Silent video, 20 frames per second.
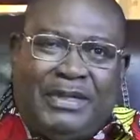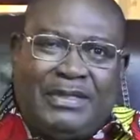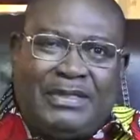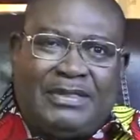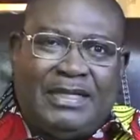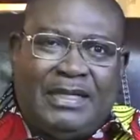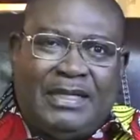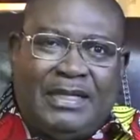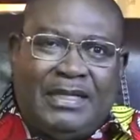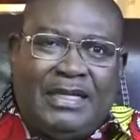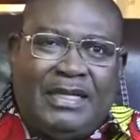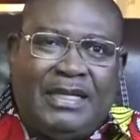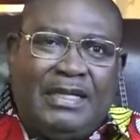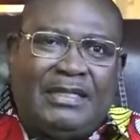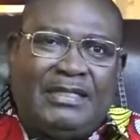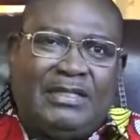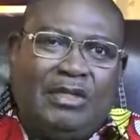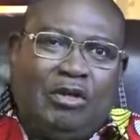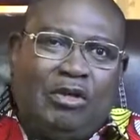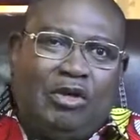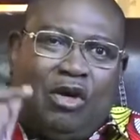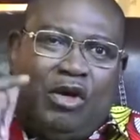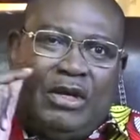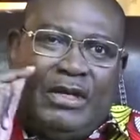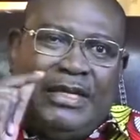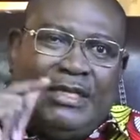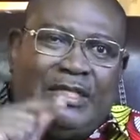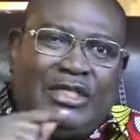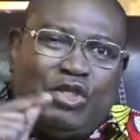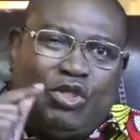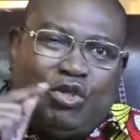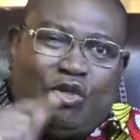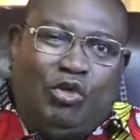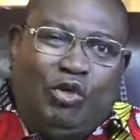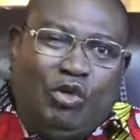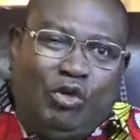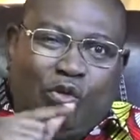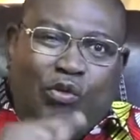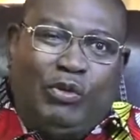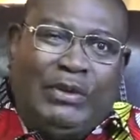Peter said, Lord, it is
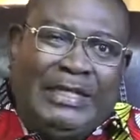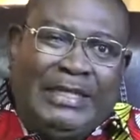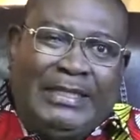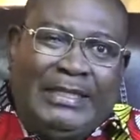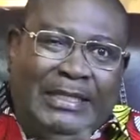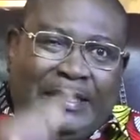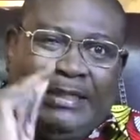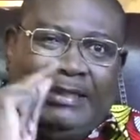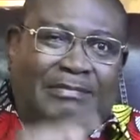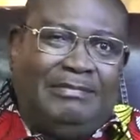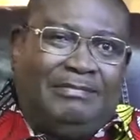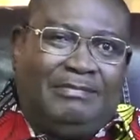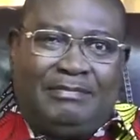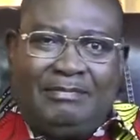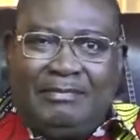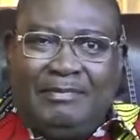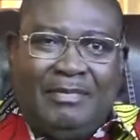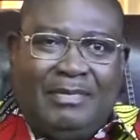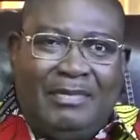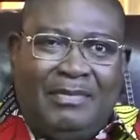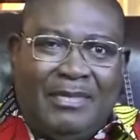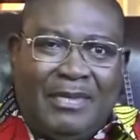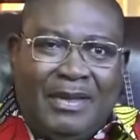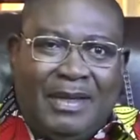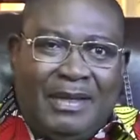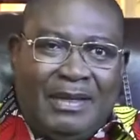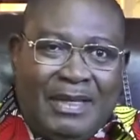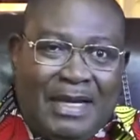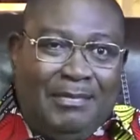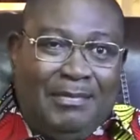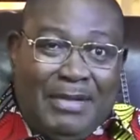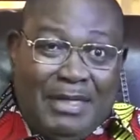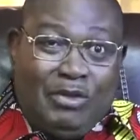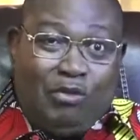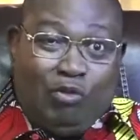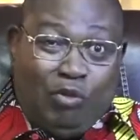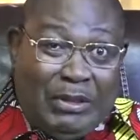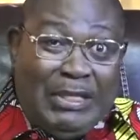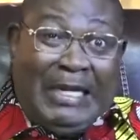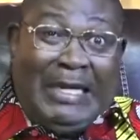good we are here. That
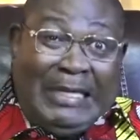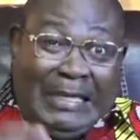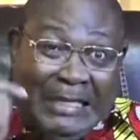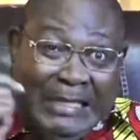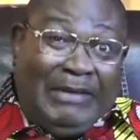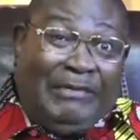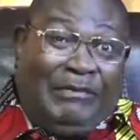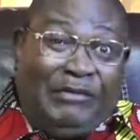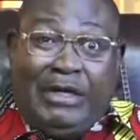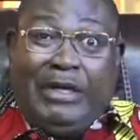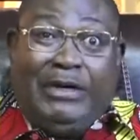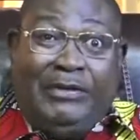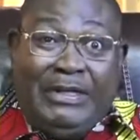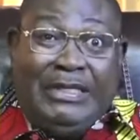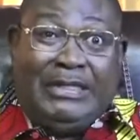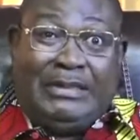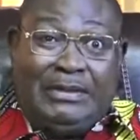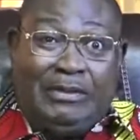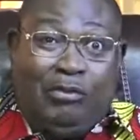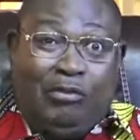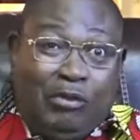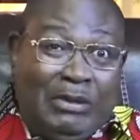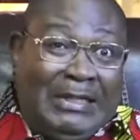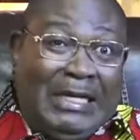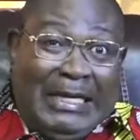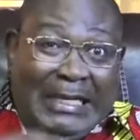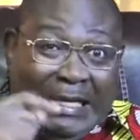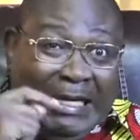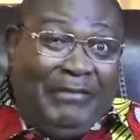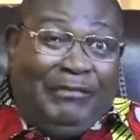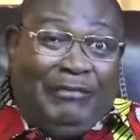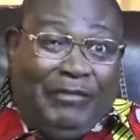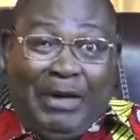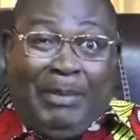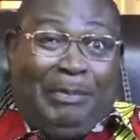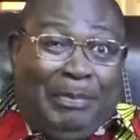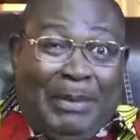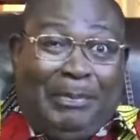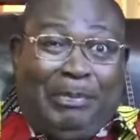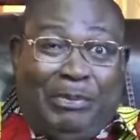means we are here for a reason. We are here for
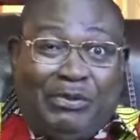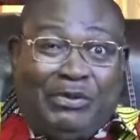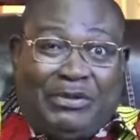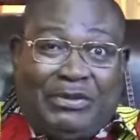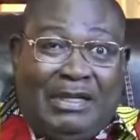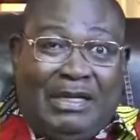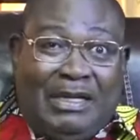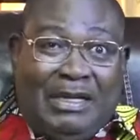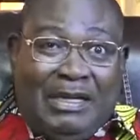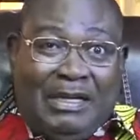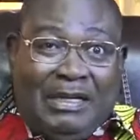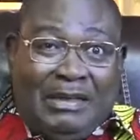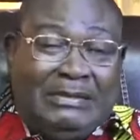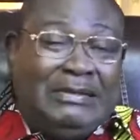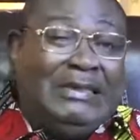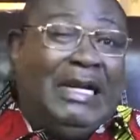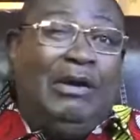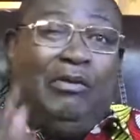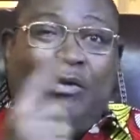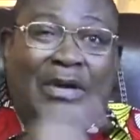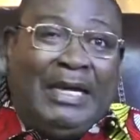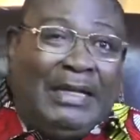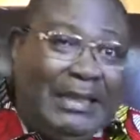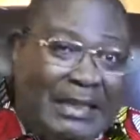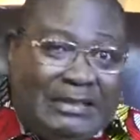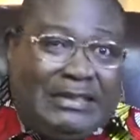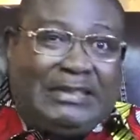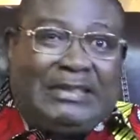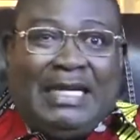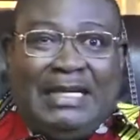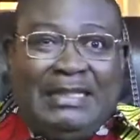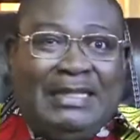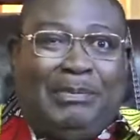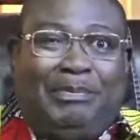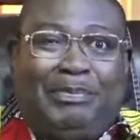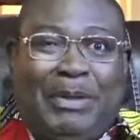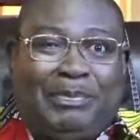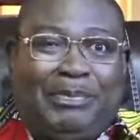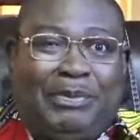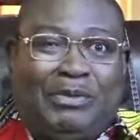a purpose. Now we understand the
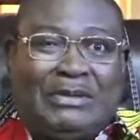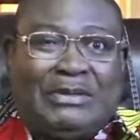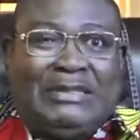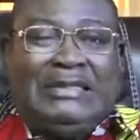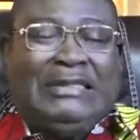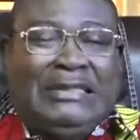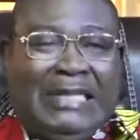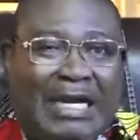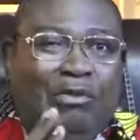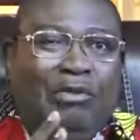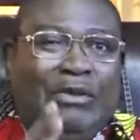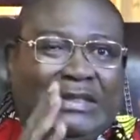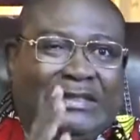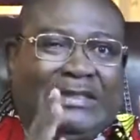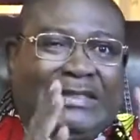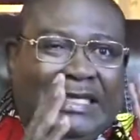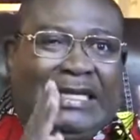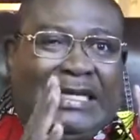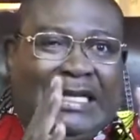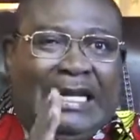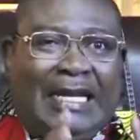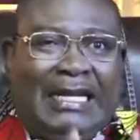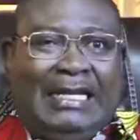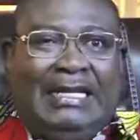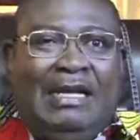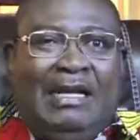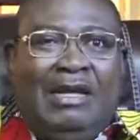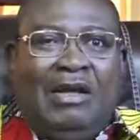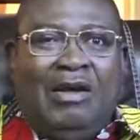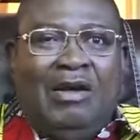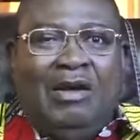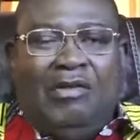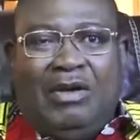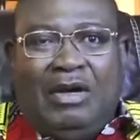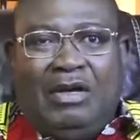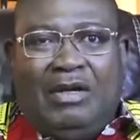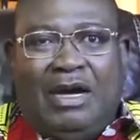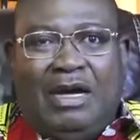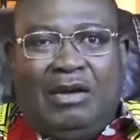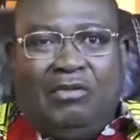purpose. Now we see clearly
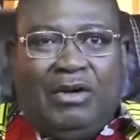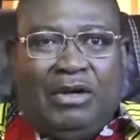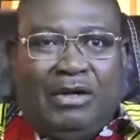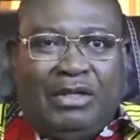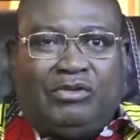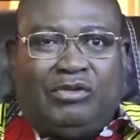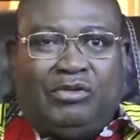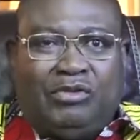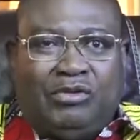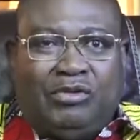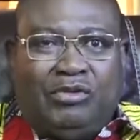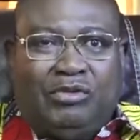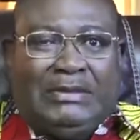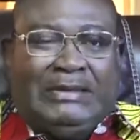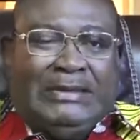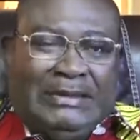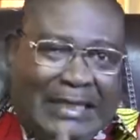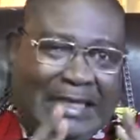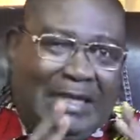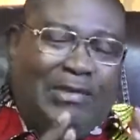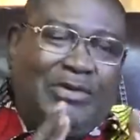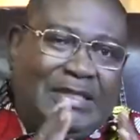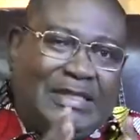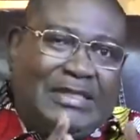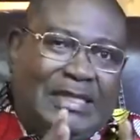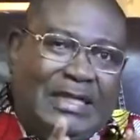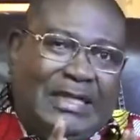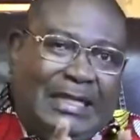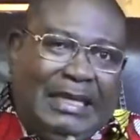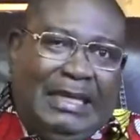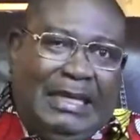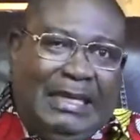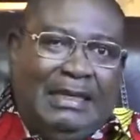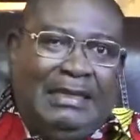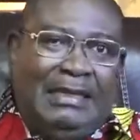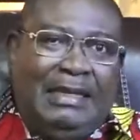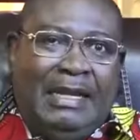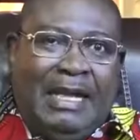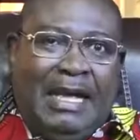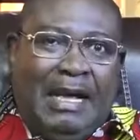what God wanted to do. Now we see
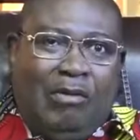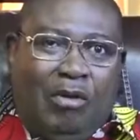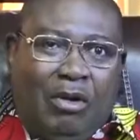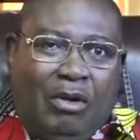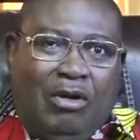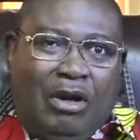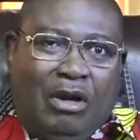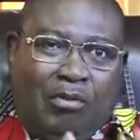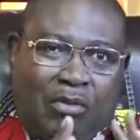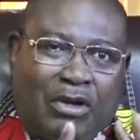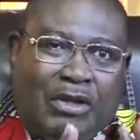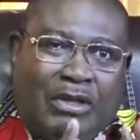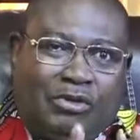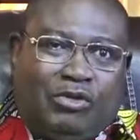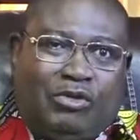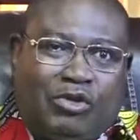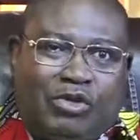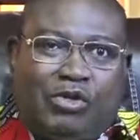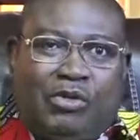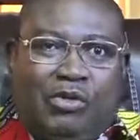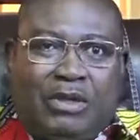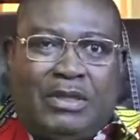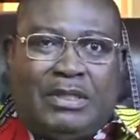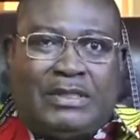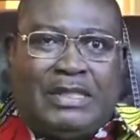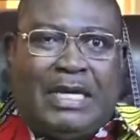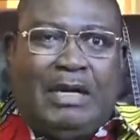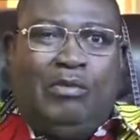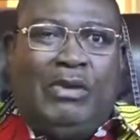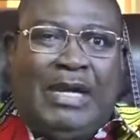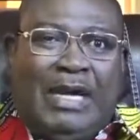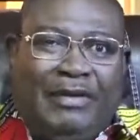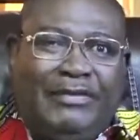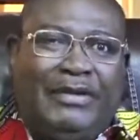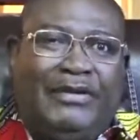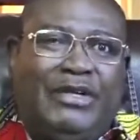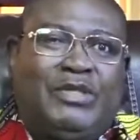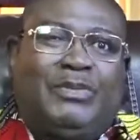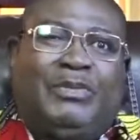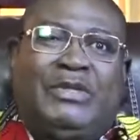clearly what God wanted to show us. And we have
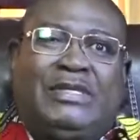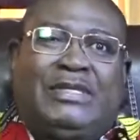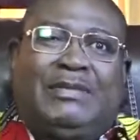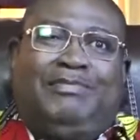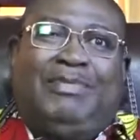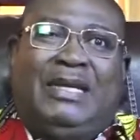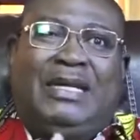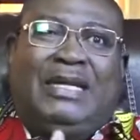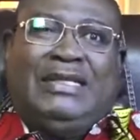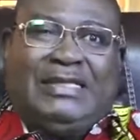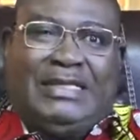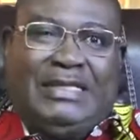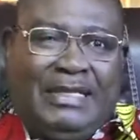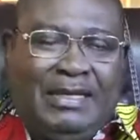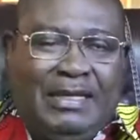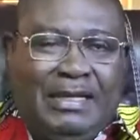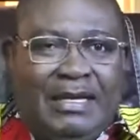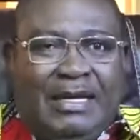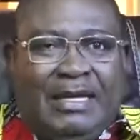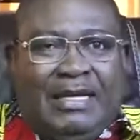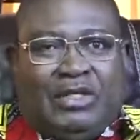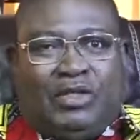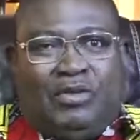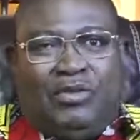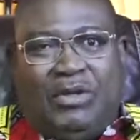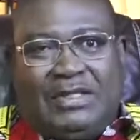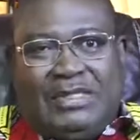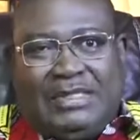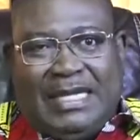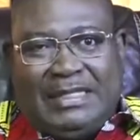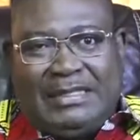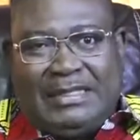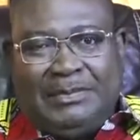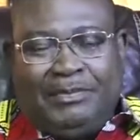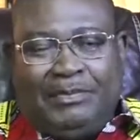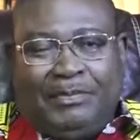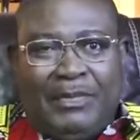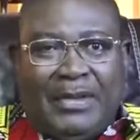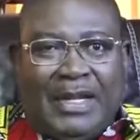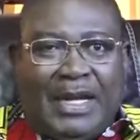a responsibility towards that
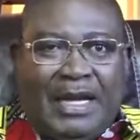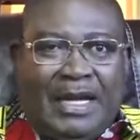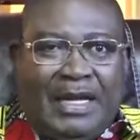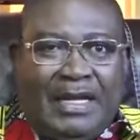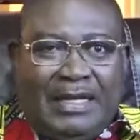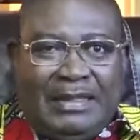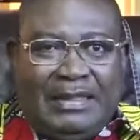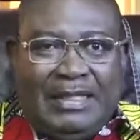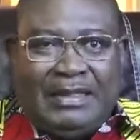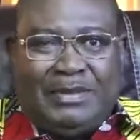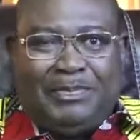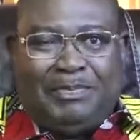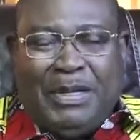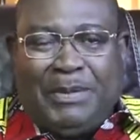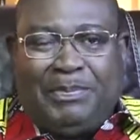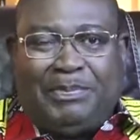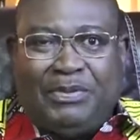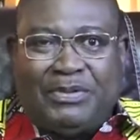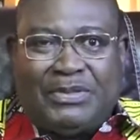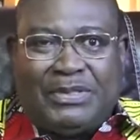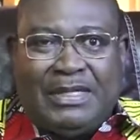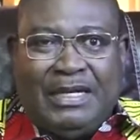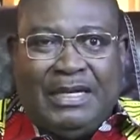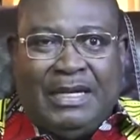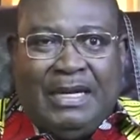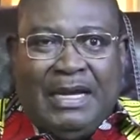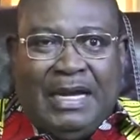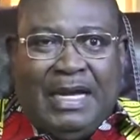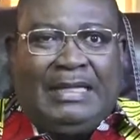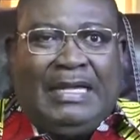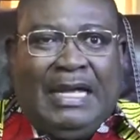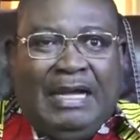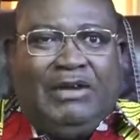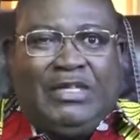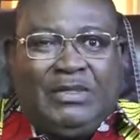purpose. And that